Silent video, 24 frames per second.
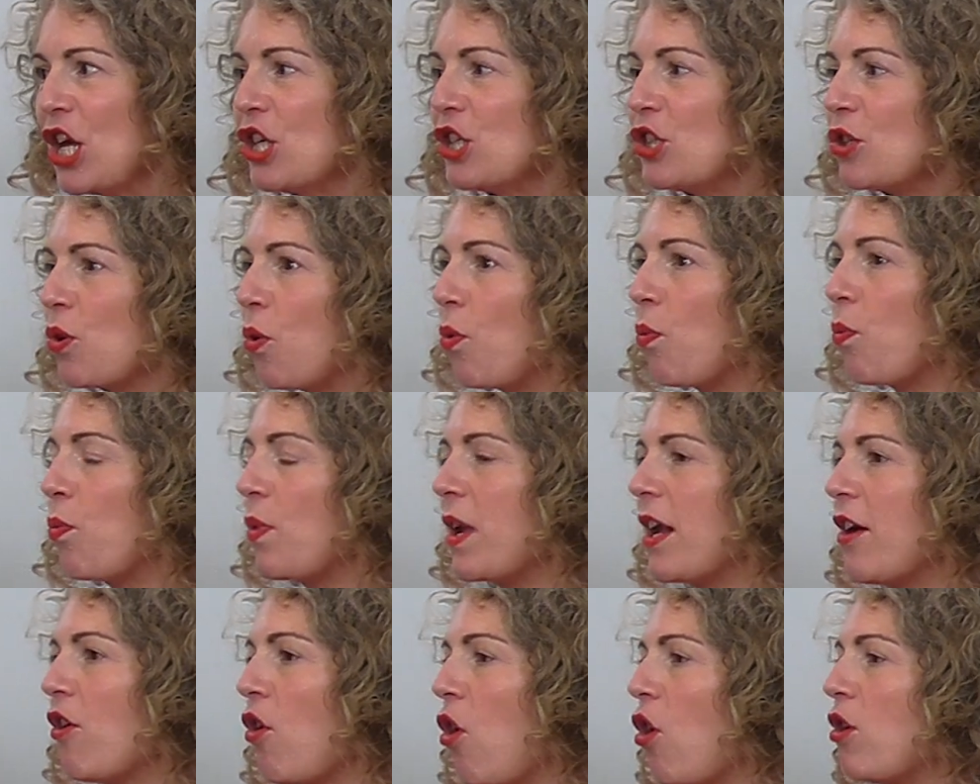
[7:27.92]
So
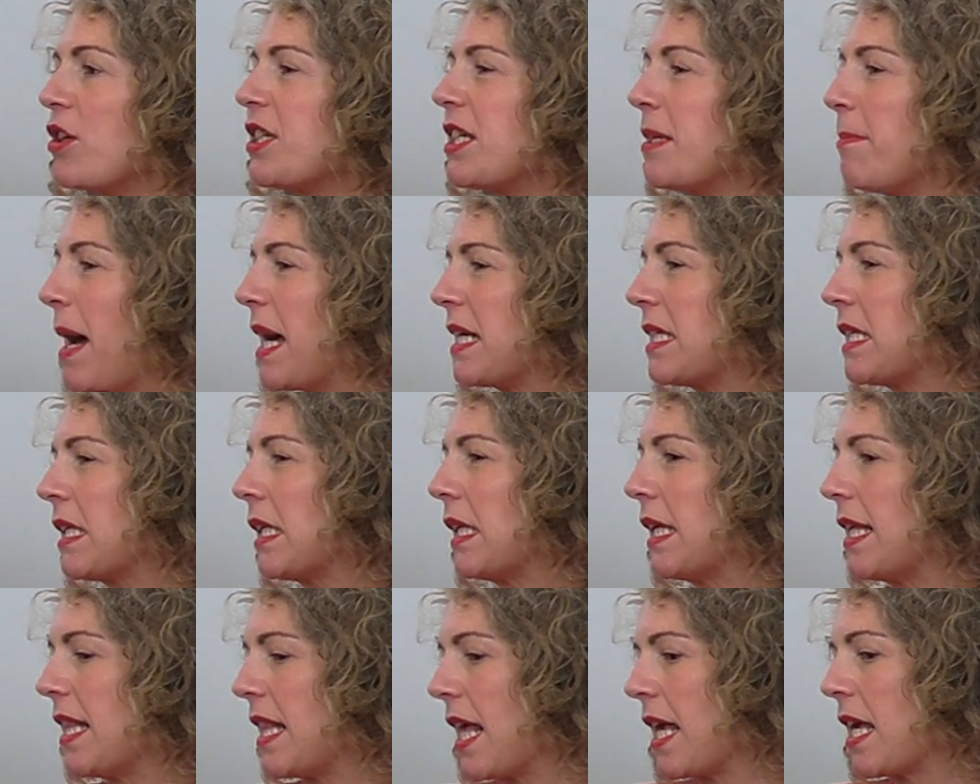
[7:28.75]
we're
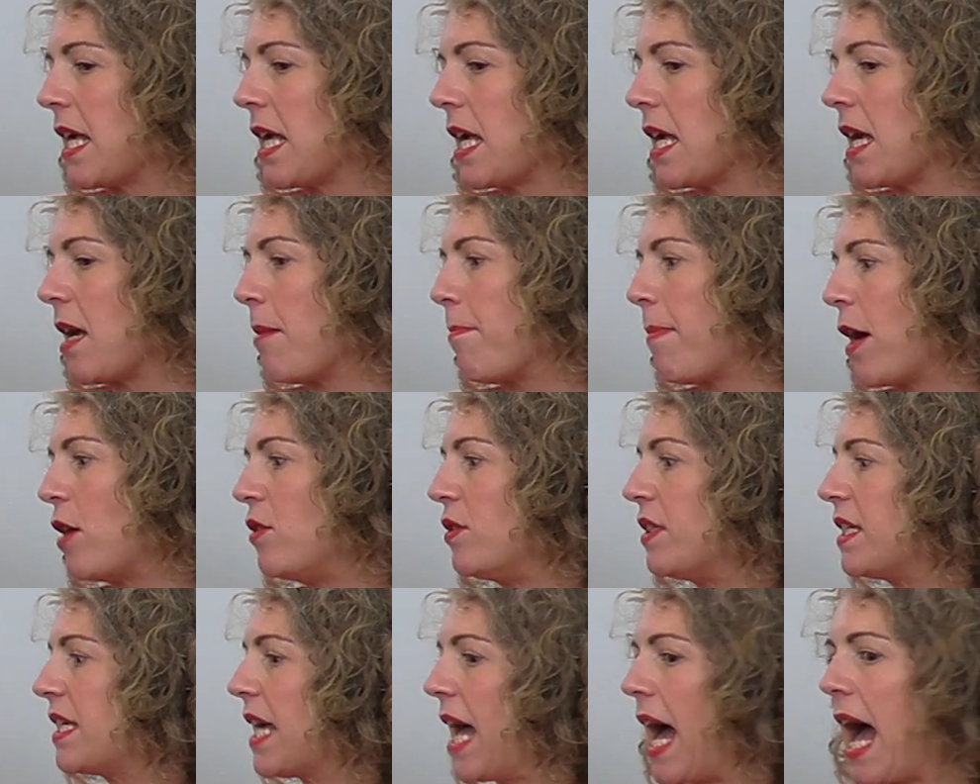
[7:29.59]
automatically thinking
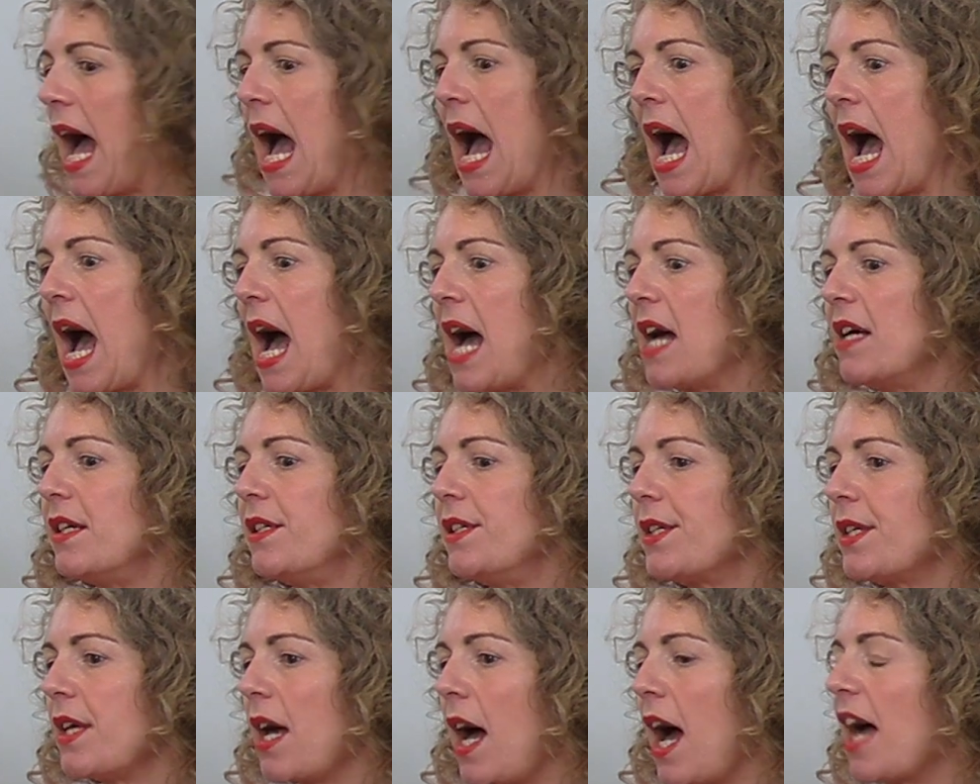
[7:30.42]
about it
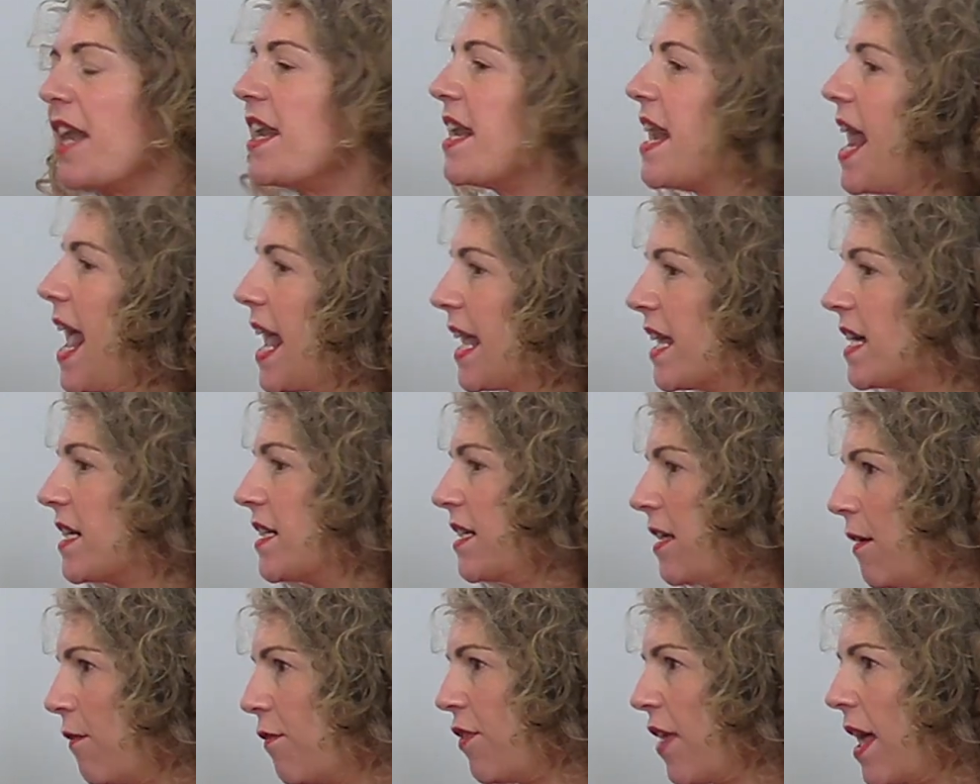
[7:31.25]
as a
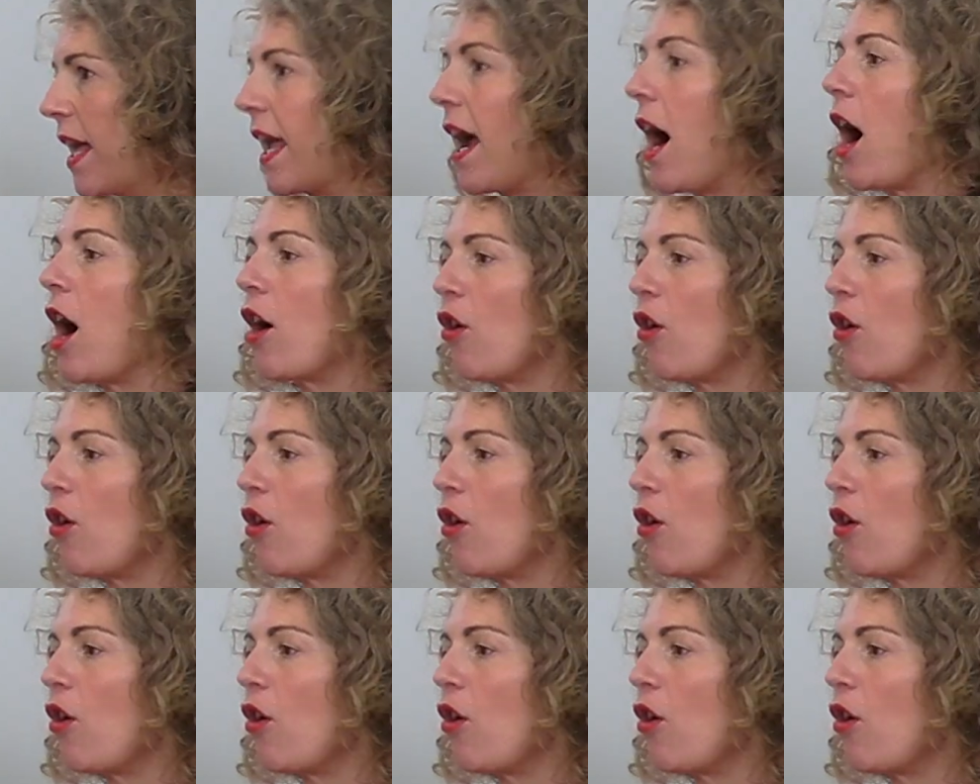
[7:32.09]
negative thing.